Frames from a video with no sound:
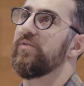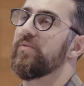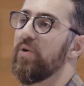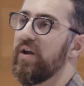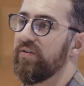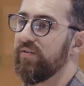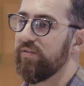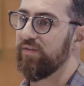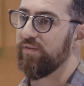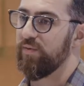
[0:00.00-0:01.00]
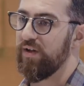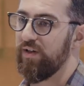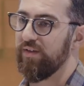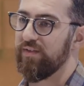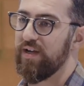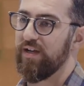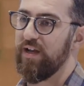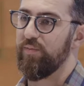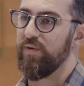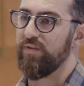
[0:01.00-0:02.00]
use your product or service well, it's not going
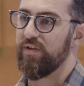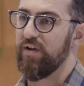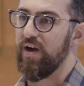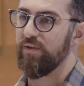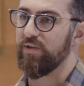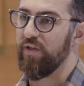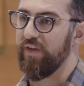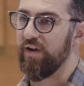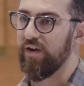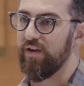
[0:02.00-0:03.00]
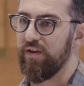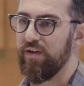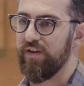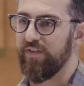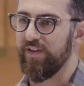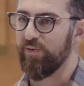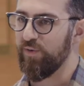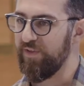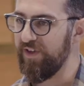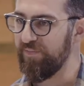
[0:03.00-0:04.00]
to help you to know how tall they are. That's
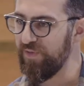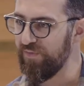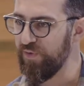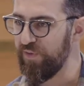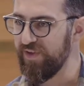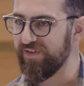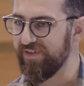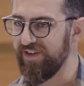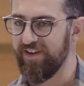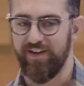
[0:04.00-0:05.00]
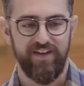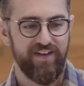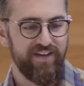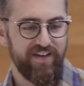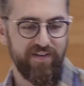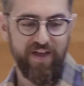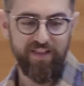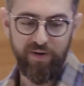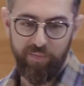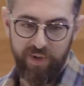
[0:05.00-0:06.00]
sort of the full thesis here of
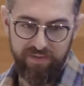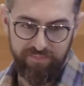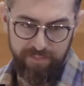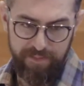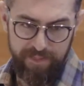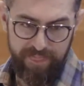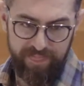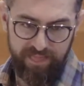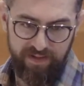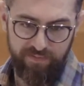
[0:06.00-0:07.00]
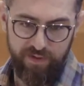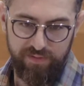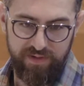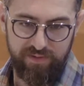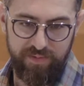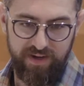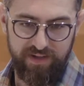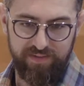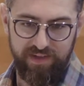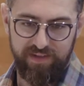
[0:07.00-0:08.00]
that little bit. For user
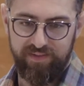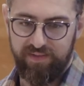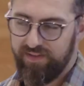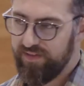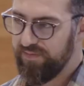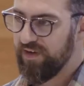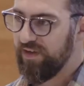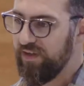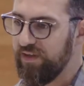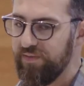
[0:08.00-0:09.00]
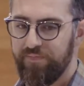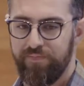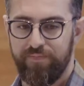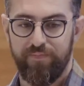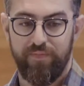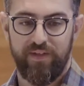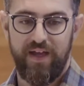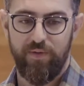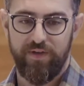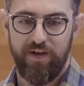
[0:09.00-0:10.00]
experience, it's different.
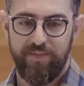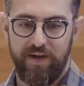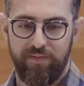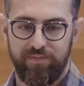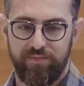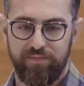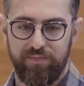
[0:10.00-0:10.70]
Now we'll talk about